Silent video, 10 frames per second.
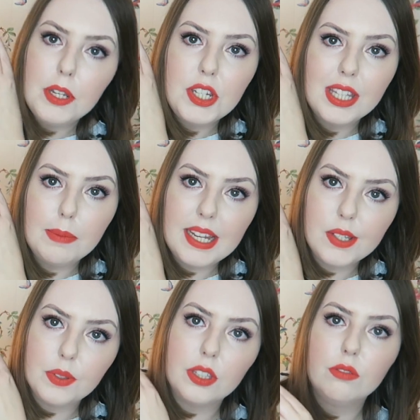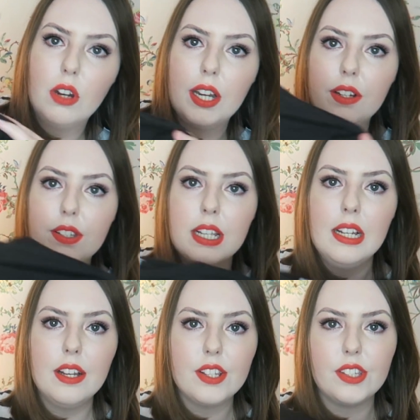Beauty and the Beast with the rose.
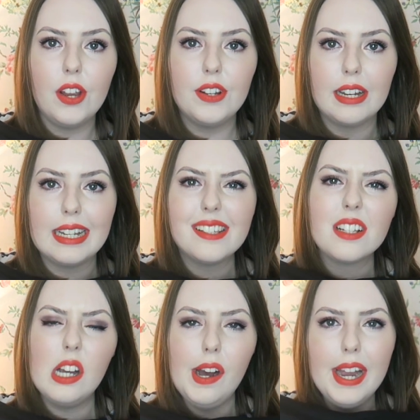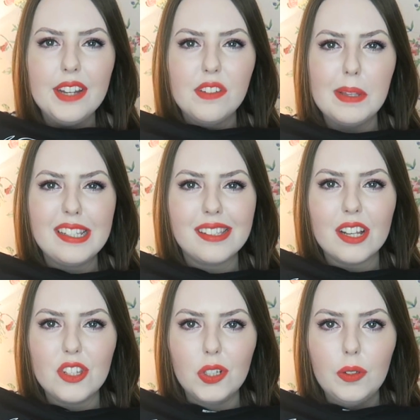So nice, kind of a bit
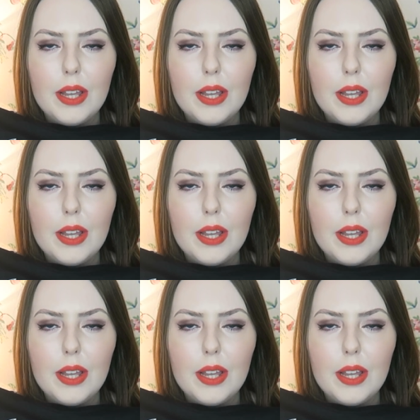subtle.